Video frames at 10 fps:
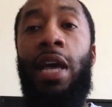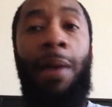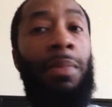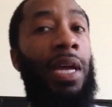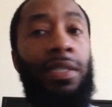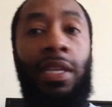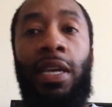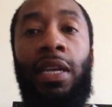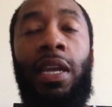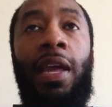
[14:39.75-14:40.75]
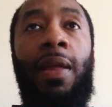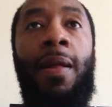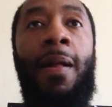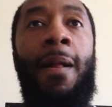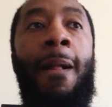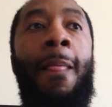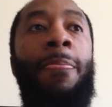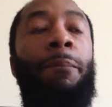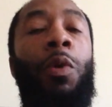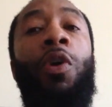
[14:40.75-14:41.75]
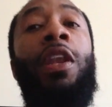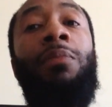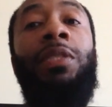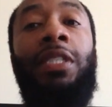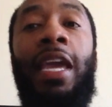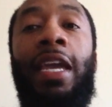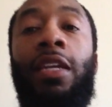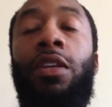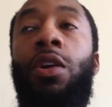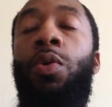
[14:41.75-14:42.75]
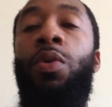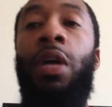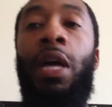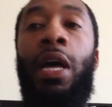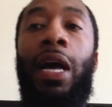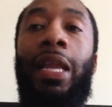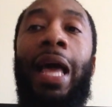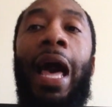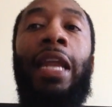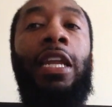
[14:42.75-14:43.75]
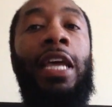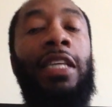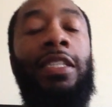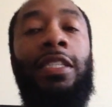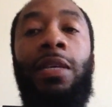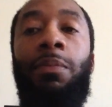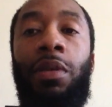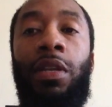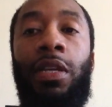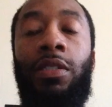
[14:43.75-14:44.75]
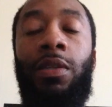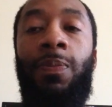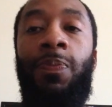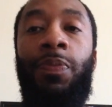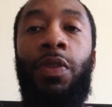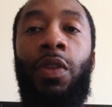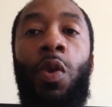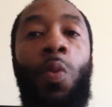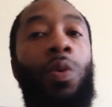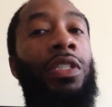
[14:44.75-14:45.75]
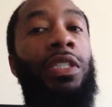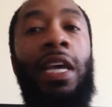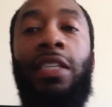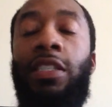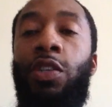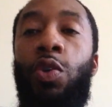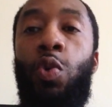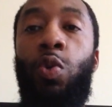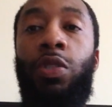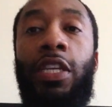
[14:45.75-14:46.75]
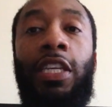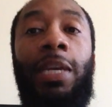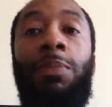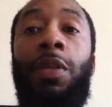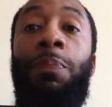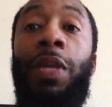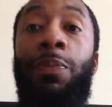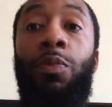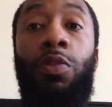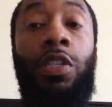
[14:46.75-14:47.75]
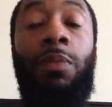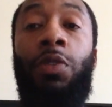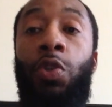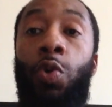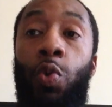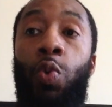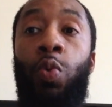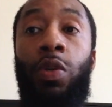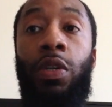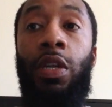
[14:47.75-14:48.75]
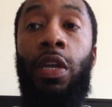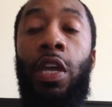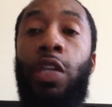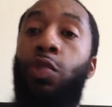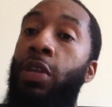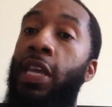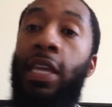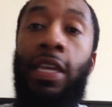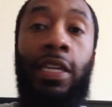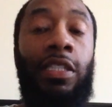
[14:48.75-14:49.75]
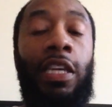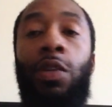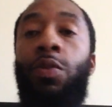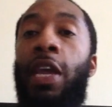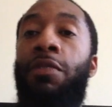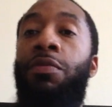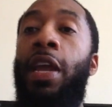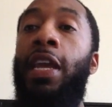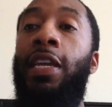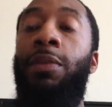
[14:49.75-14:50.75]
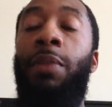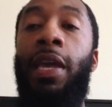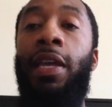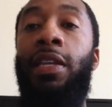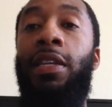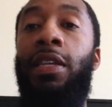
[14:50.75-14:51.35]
I'm not saying that. But what I'm saying, though, a lot of that symbolism was just used to keep the people subdued so they can continue their reign, man.